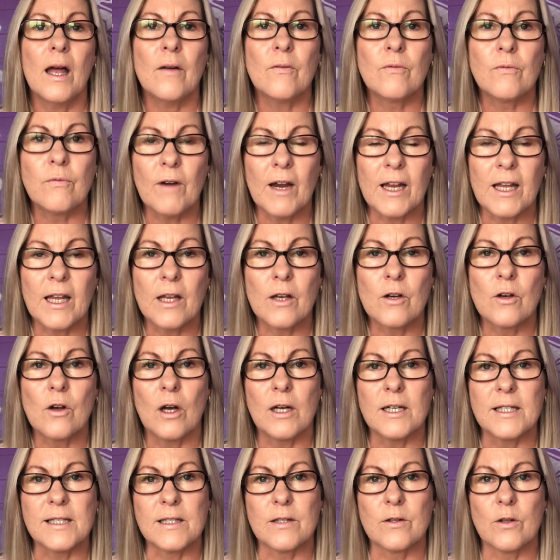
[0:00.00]

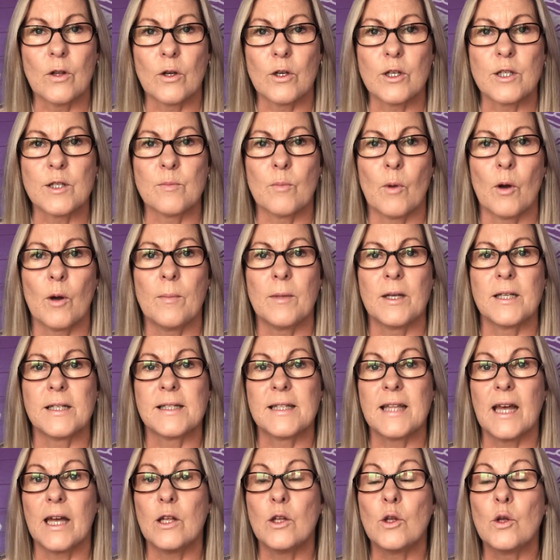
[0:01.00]
Recognize in those moments
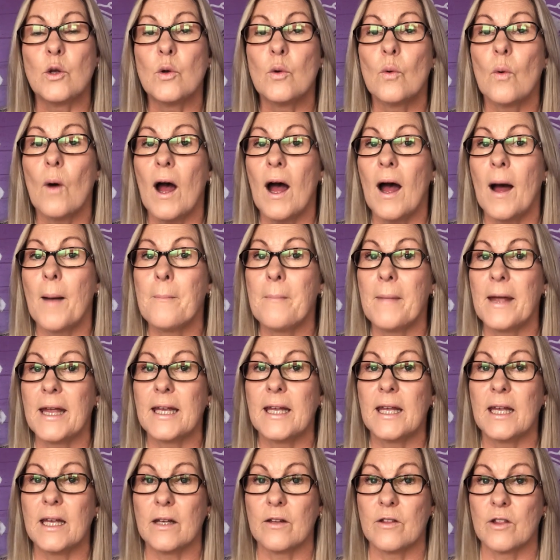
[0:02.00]
that you are
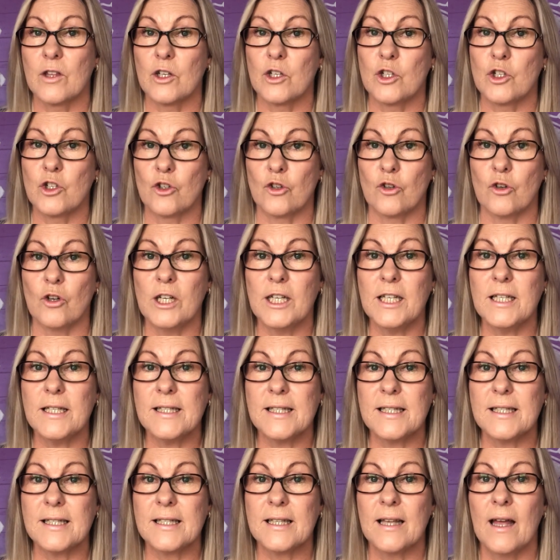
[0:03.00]
making the
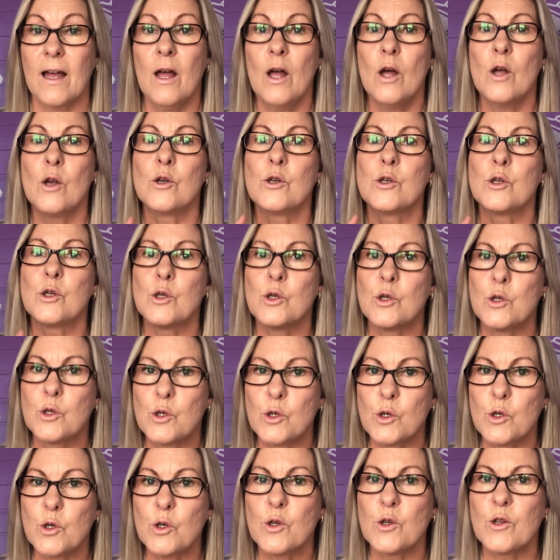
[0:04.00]
choice to
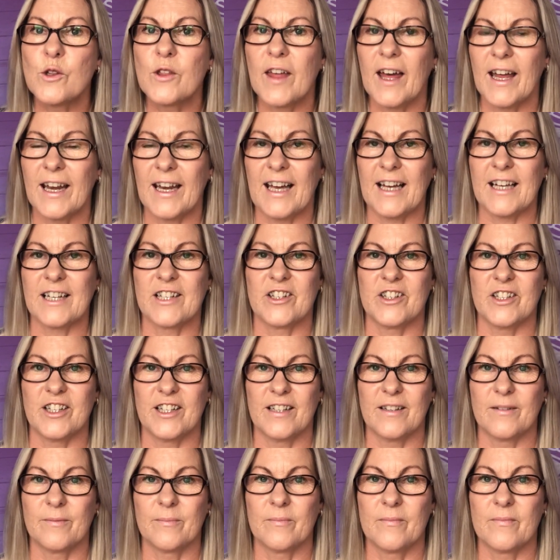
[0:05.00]
do that
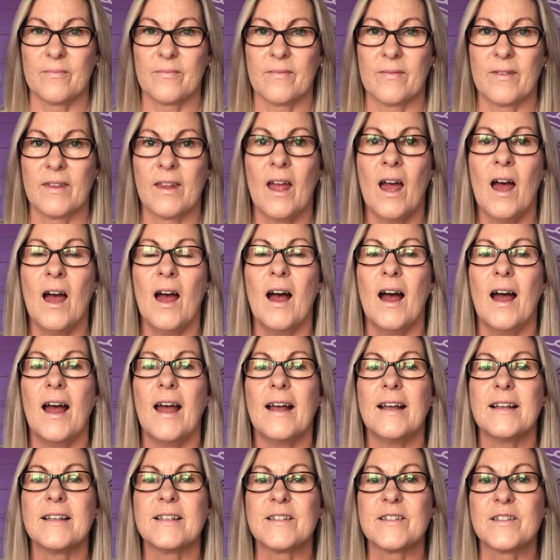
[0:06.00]
action.
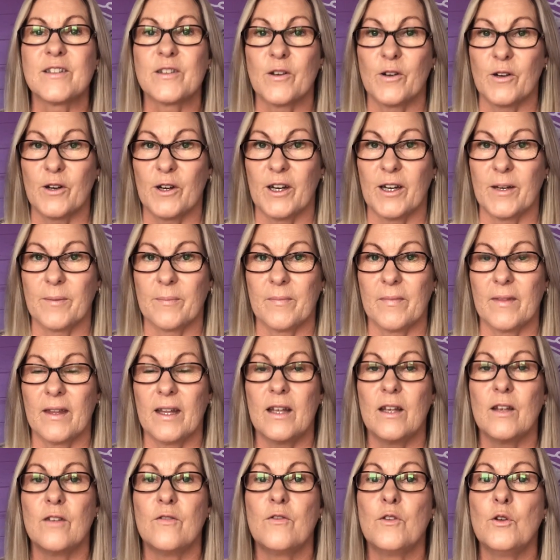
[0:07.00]
So
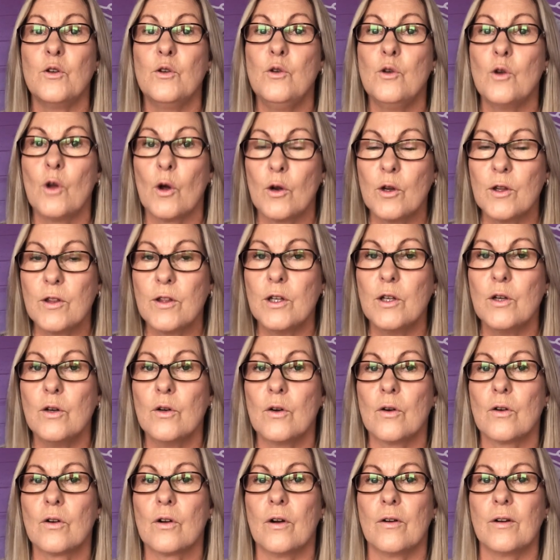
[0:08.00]
if you know that you're
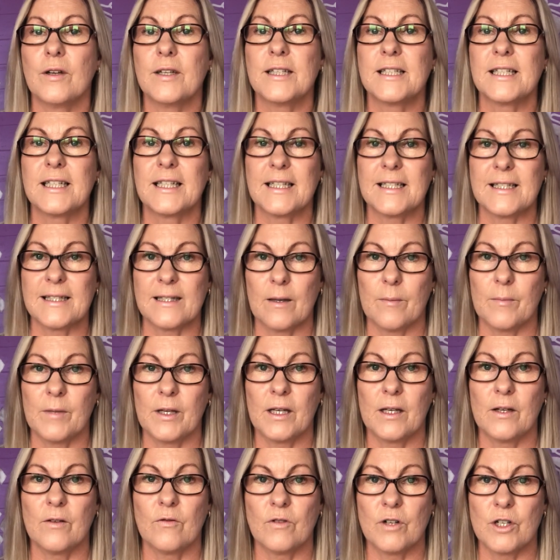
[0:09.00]
not going to get
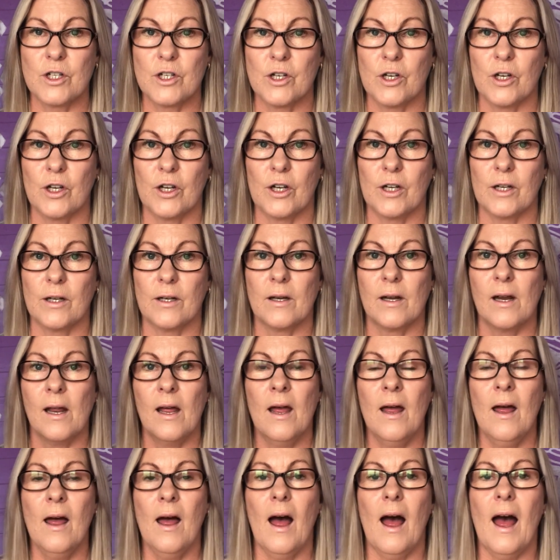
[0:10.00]
something in return
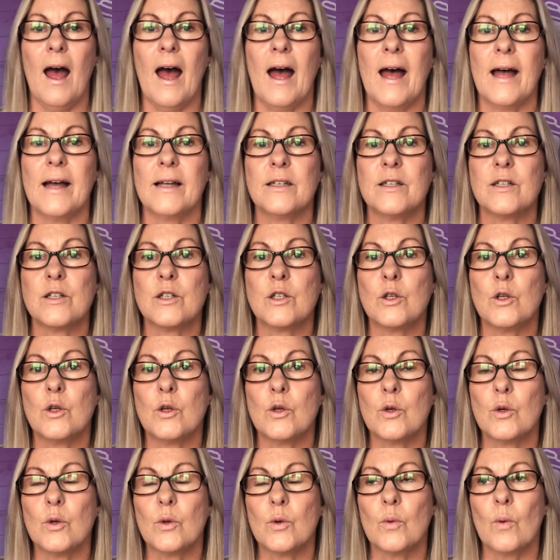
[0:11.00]
and
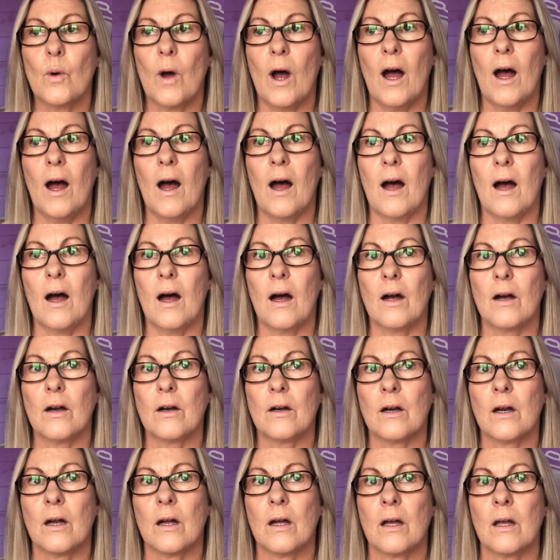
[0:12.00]
you
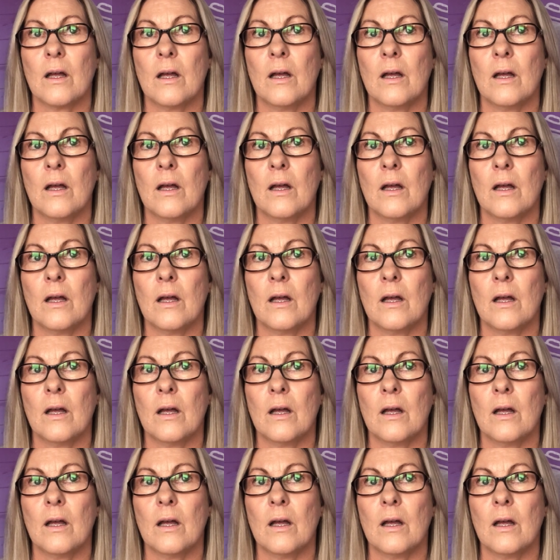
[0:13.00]
are